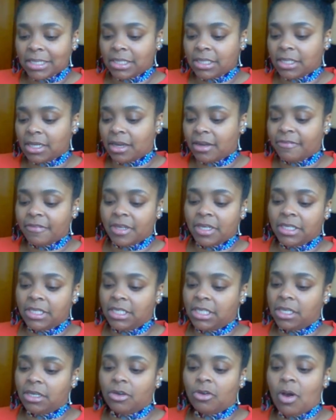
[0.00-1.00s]
stuff
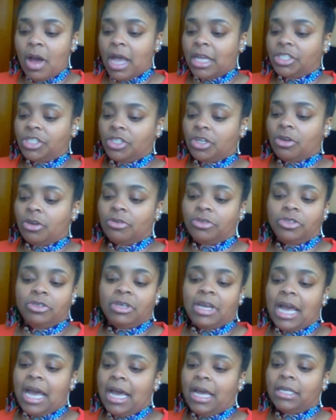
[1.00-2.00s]
until I showed you
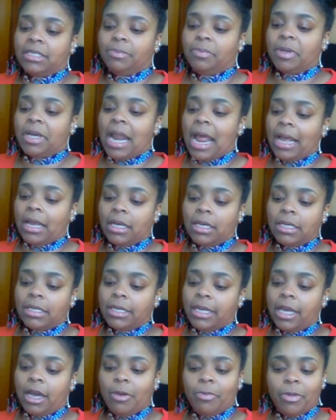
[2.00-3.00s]
guys, but I
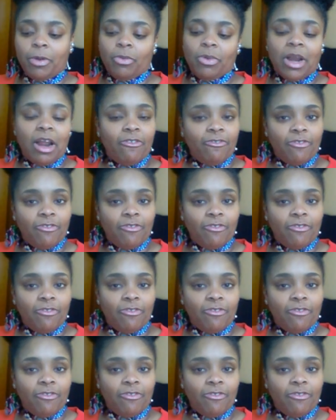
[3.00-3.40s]
couldn't help it. When I